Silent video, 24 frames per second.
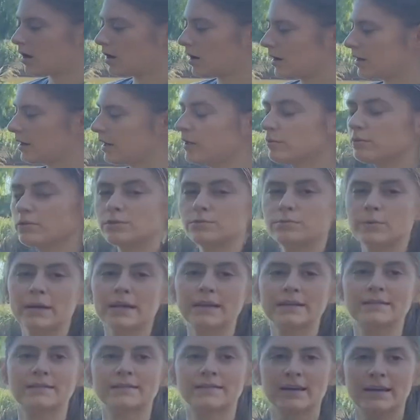and he was really
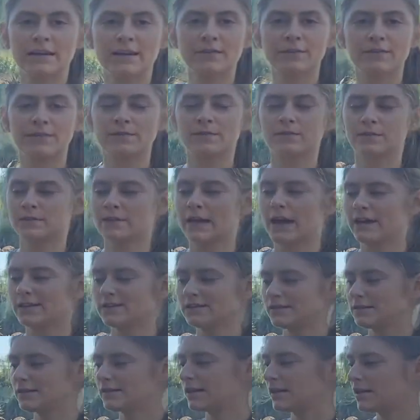stiff and
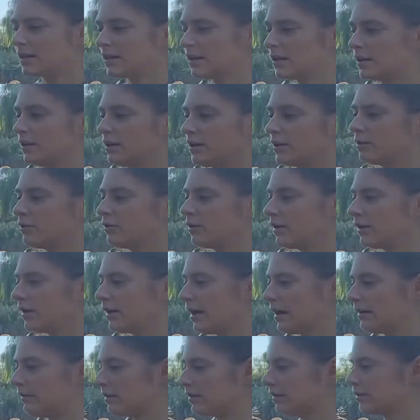tense. He couldn't
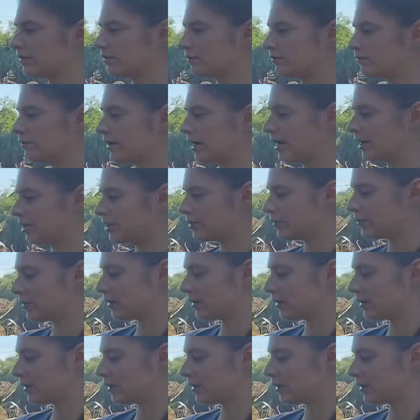even reach